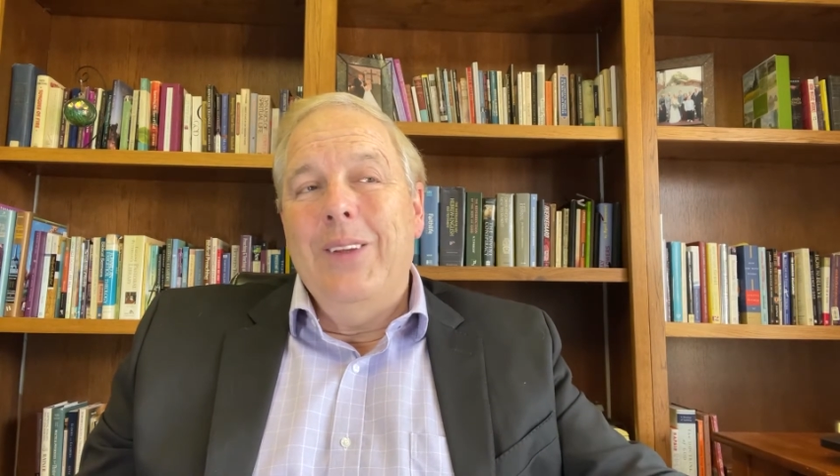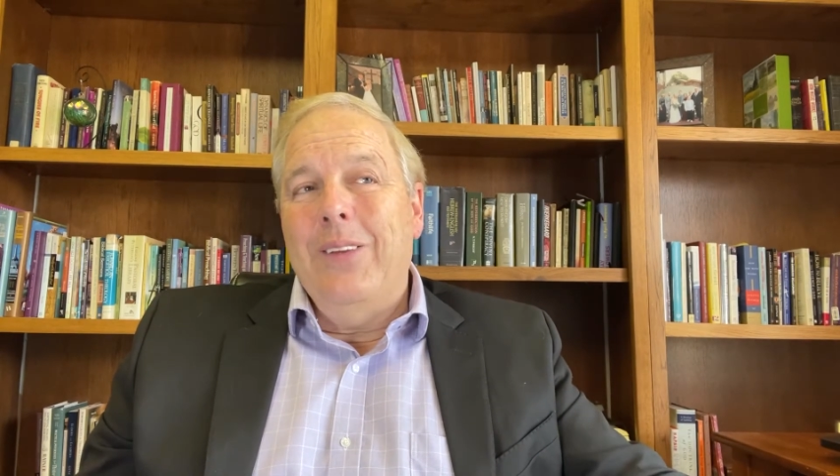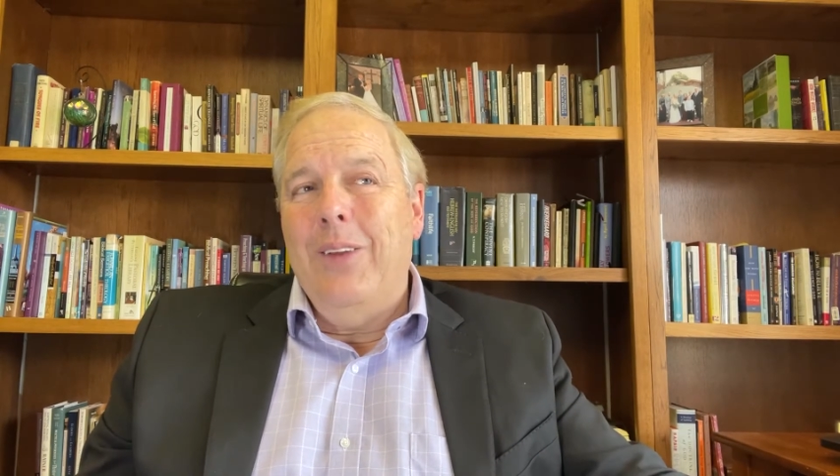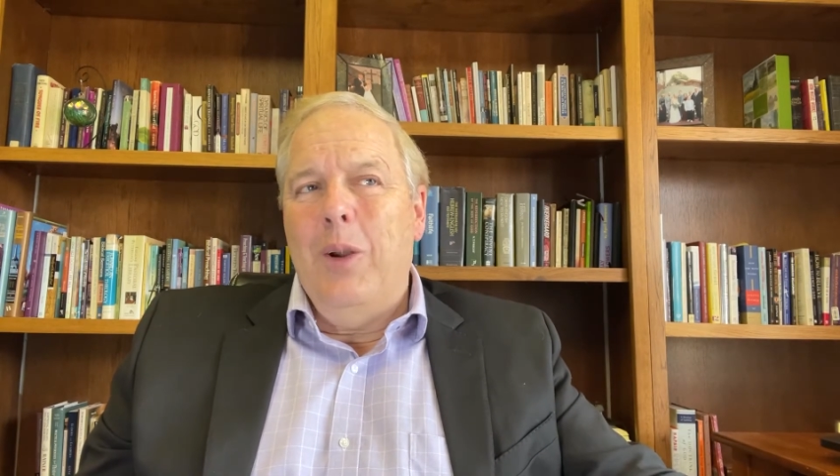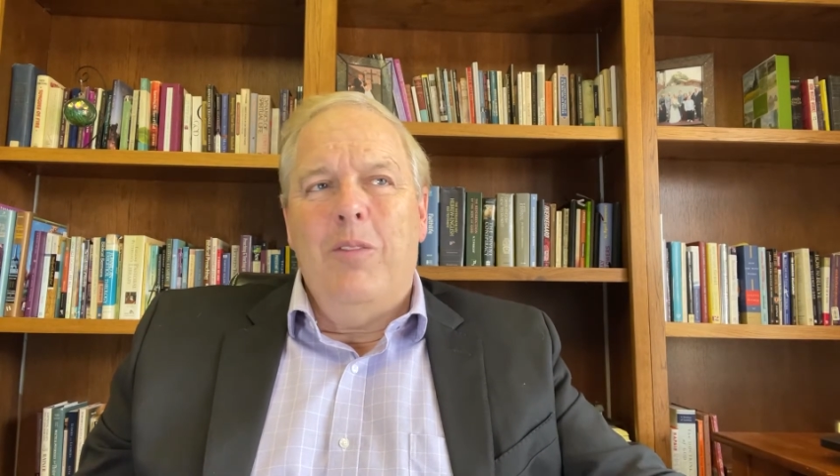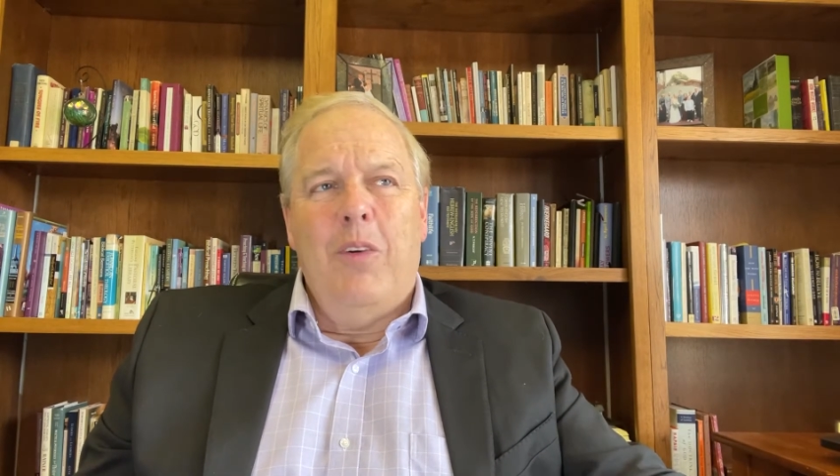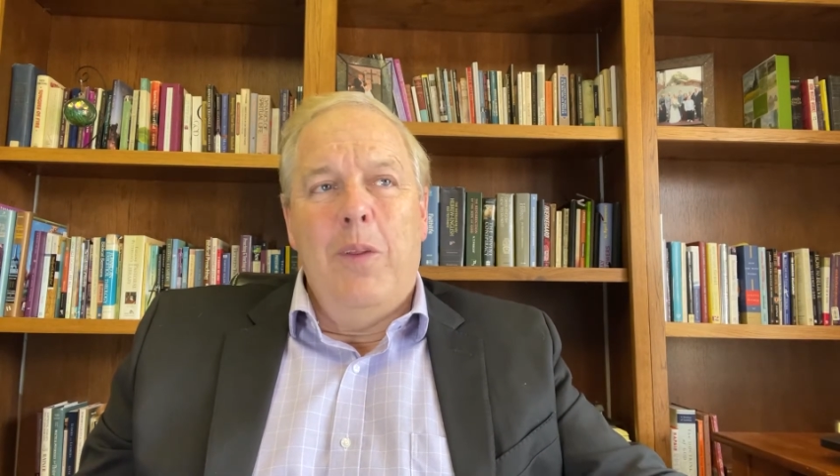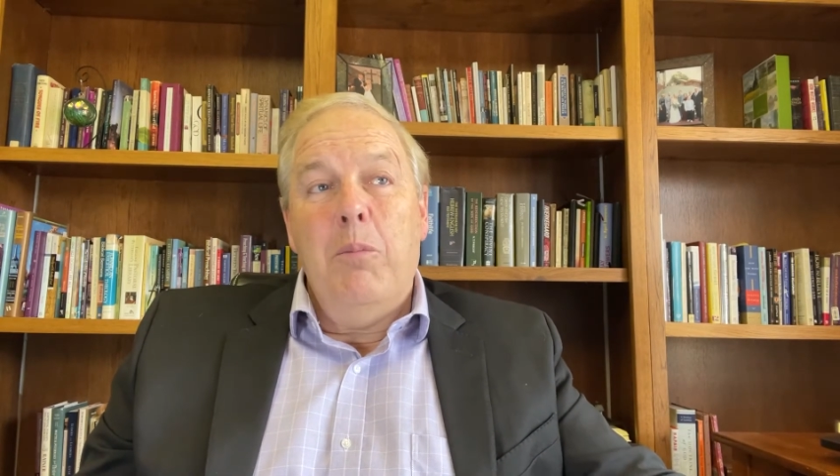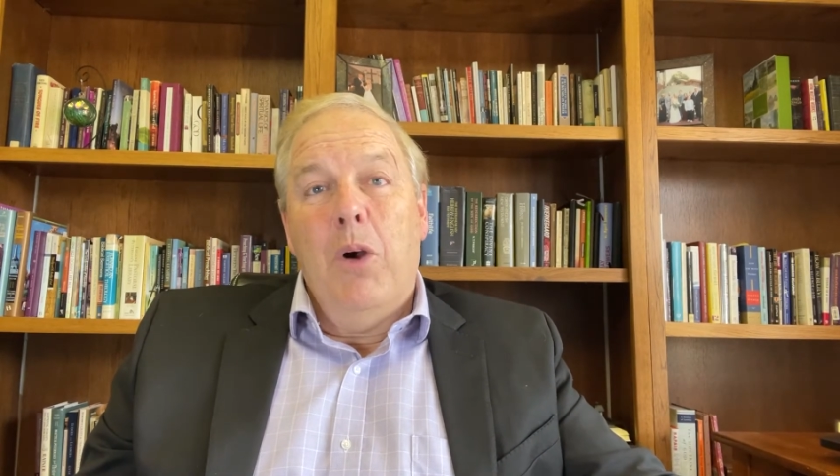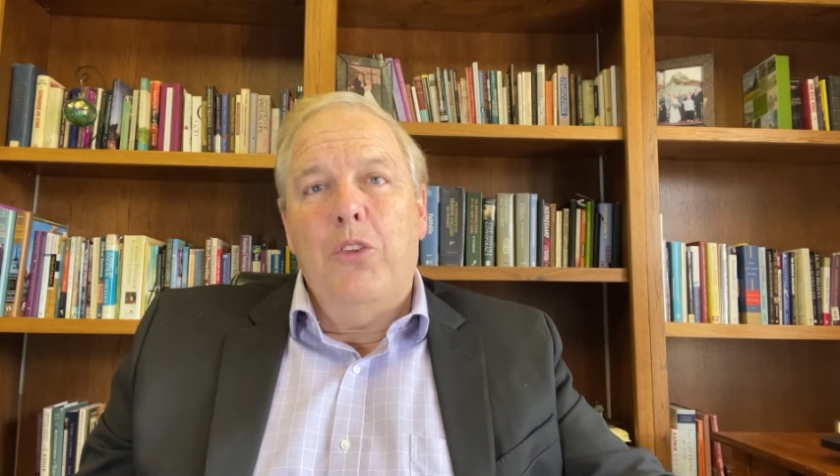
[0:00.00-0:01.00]
They're, for
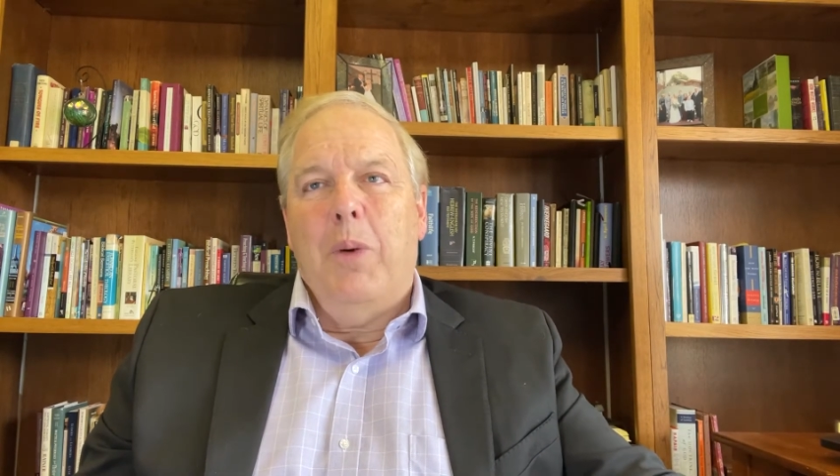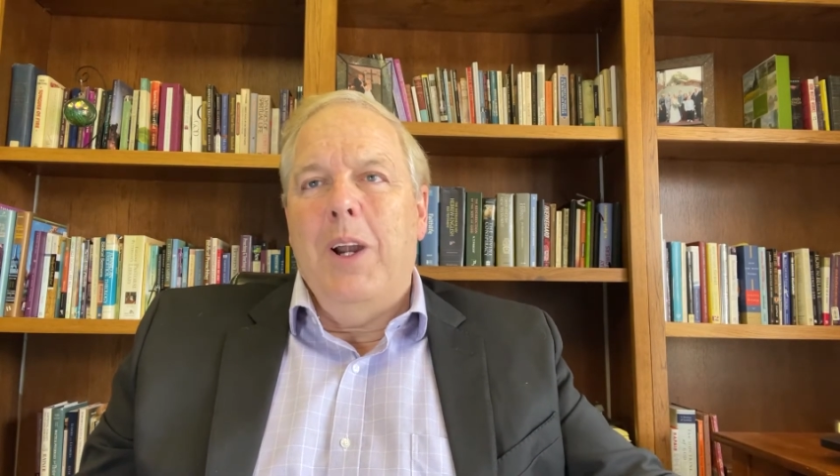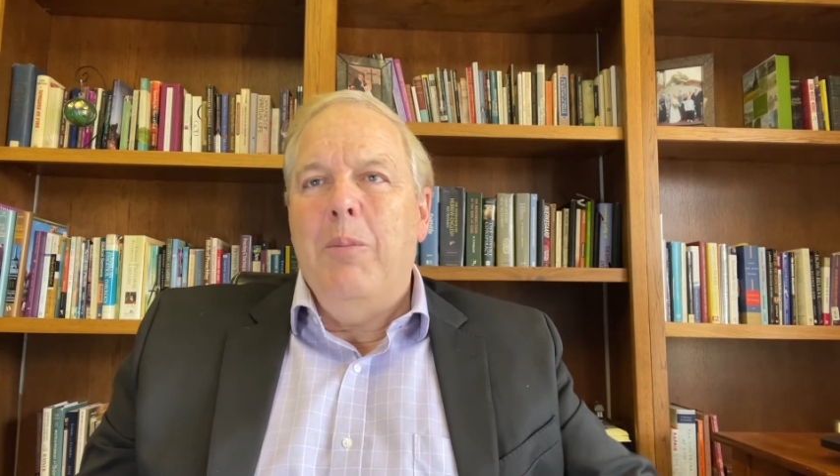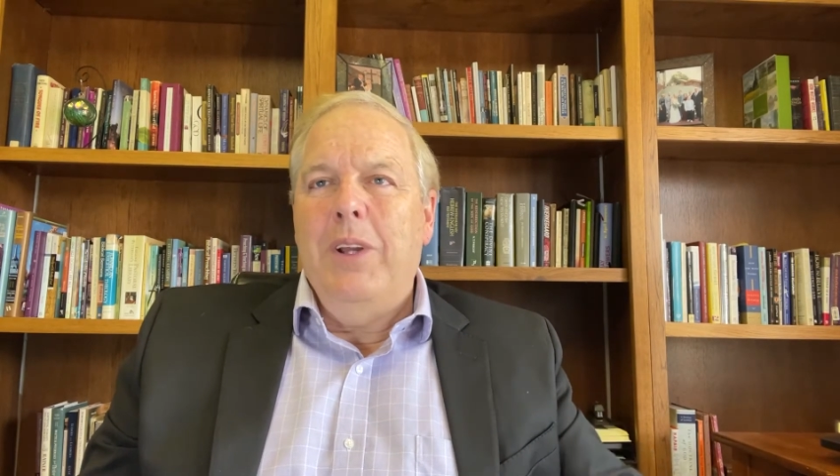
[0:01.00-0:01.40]
the most part, I